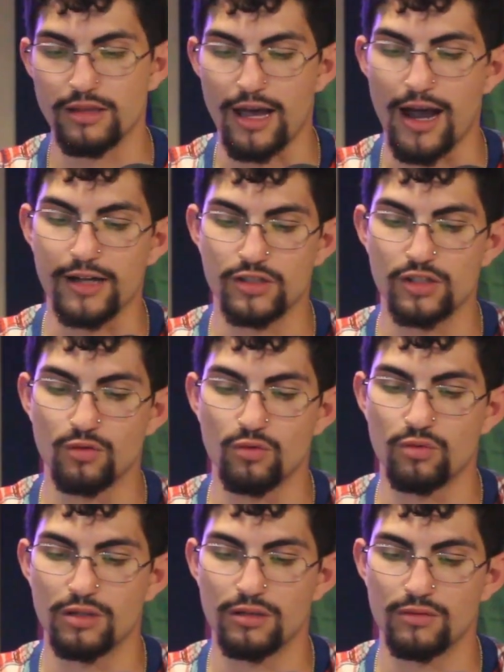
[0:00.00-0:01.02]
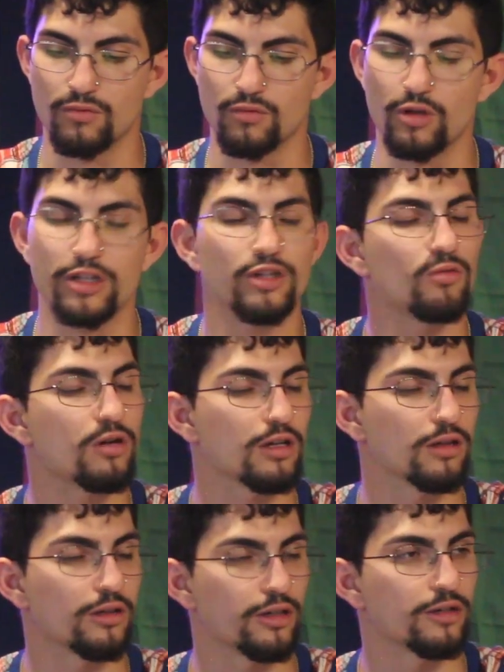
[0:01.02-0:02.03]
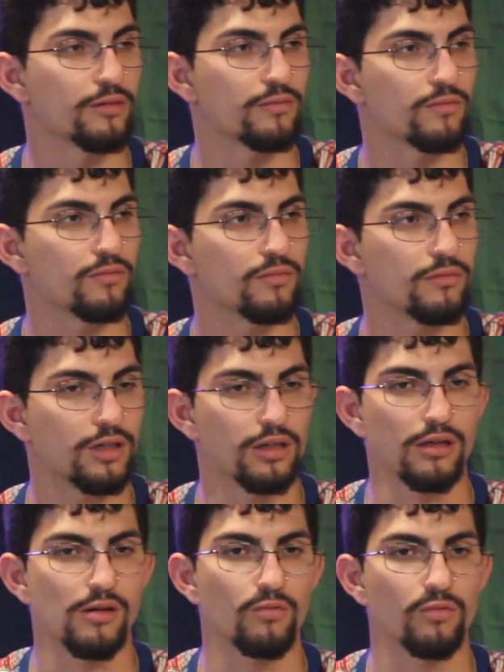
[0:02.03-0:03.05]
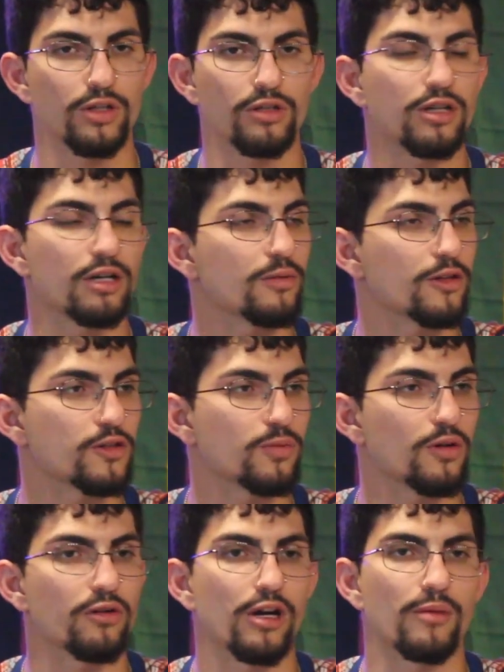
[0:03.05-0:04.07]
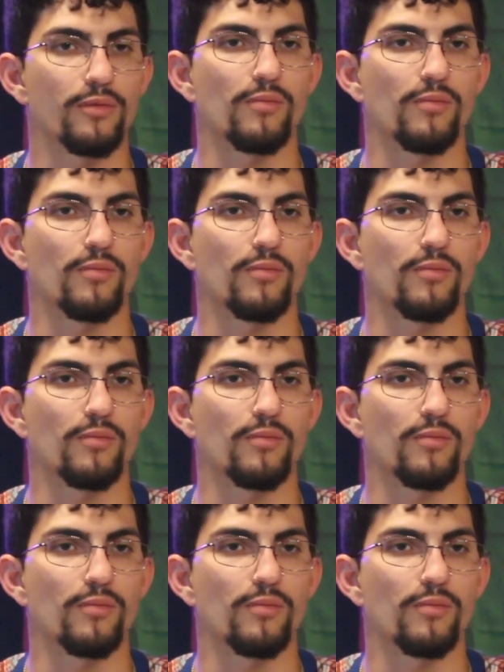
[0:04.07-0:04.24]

ask you, what do you want to learn when you come to this program?